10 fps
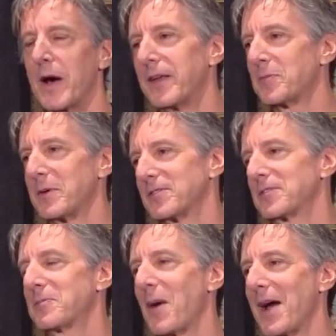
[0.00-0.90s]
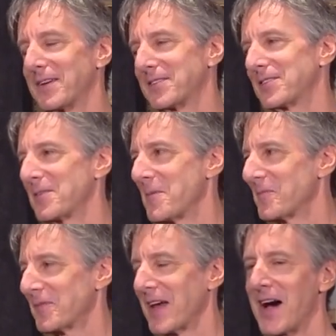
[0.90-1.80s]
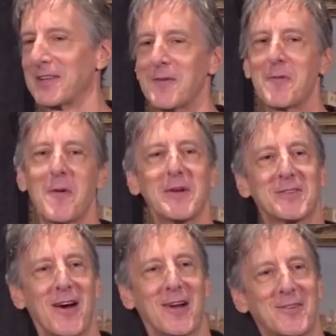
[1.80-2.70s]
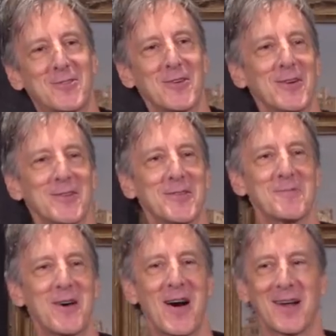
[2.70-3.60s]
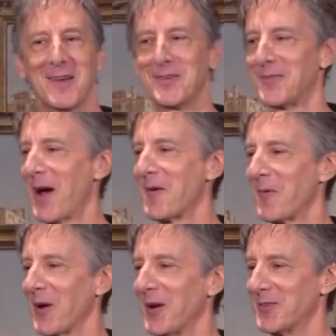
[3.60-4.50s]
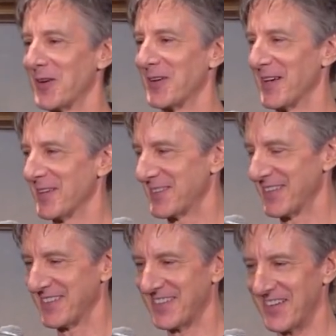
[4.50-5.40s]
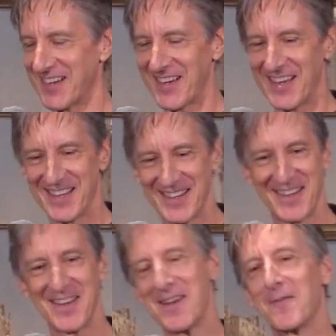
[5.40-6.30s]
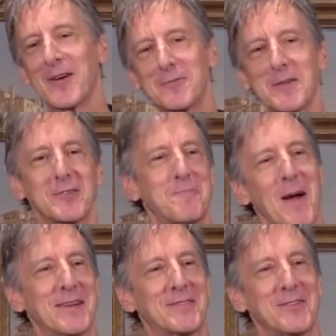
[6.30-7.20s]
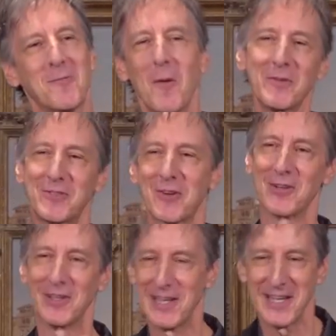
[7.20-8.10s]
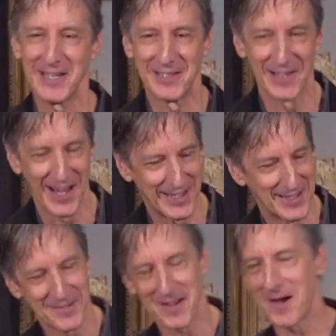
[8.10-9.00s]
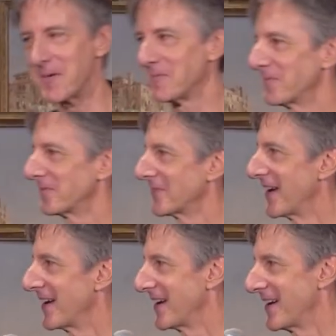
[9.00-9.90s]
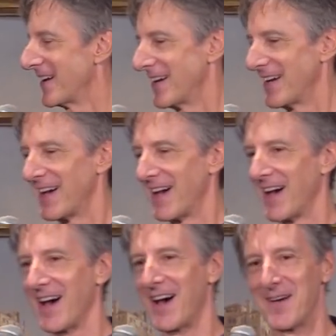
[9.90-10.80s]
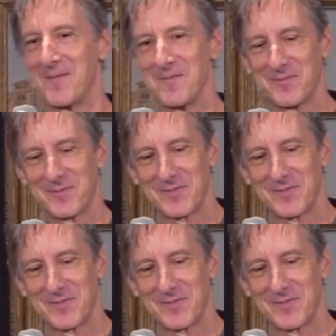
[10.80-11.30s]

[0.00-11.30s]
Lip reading: What has been spiked? I love it when we talk journalism talk as if I were a journalist. It's so good. What's been spiked? What was your lead like? So